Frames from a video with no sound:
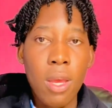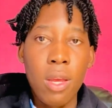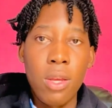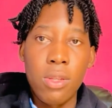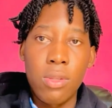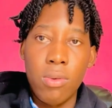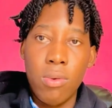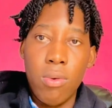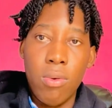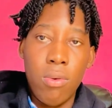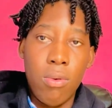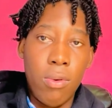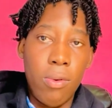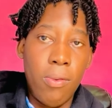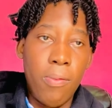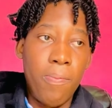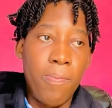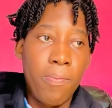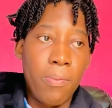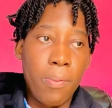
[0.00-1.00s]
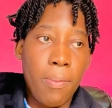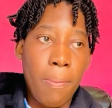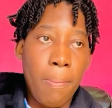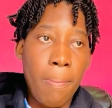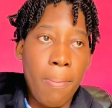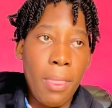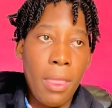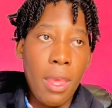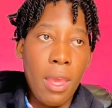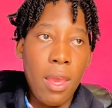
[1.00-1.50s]
So
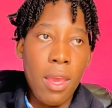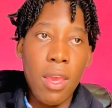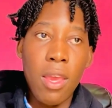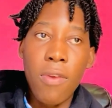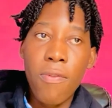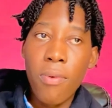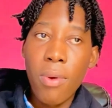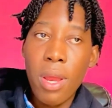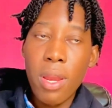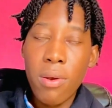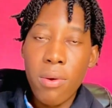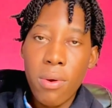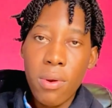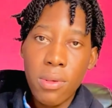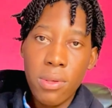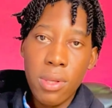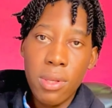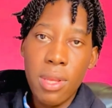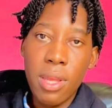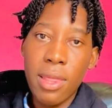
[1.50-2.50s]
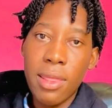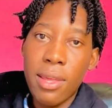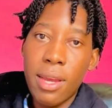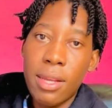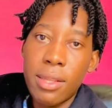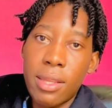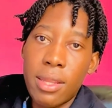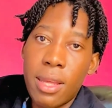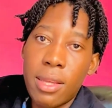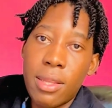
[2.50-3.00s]
if you're interested in
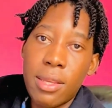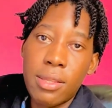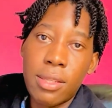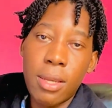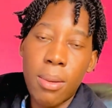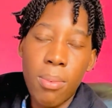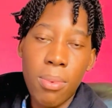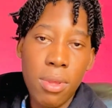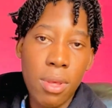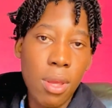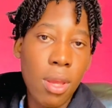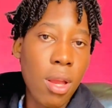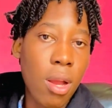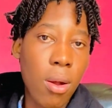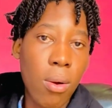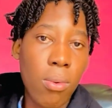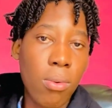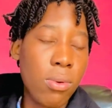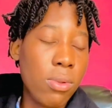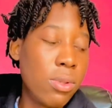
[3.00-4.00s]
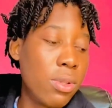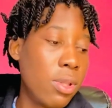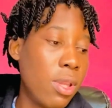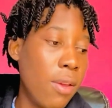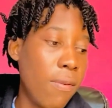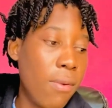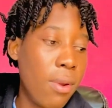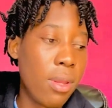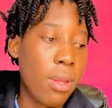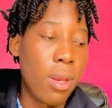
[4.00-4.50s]
that, that is something I would
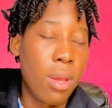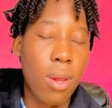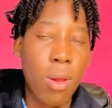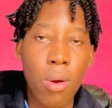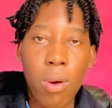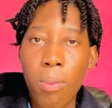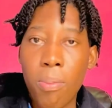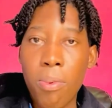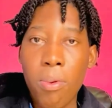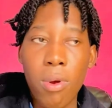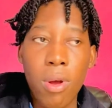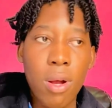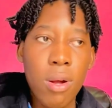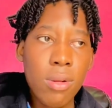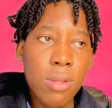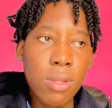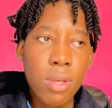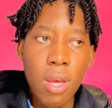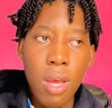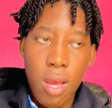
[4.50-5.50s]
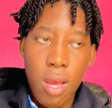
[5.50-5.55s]
definitely help you out.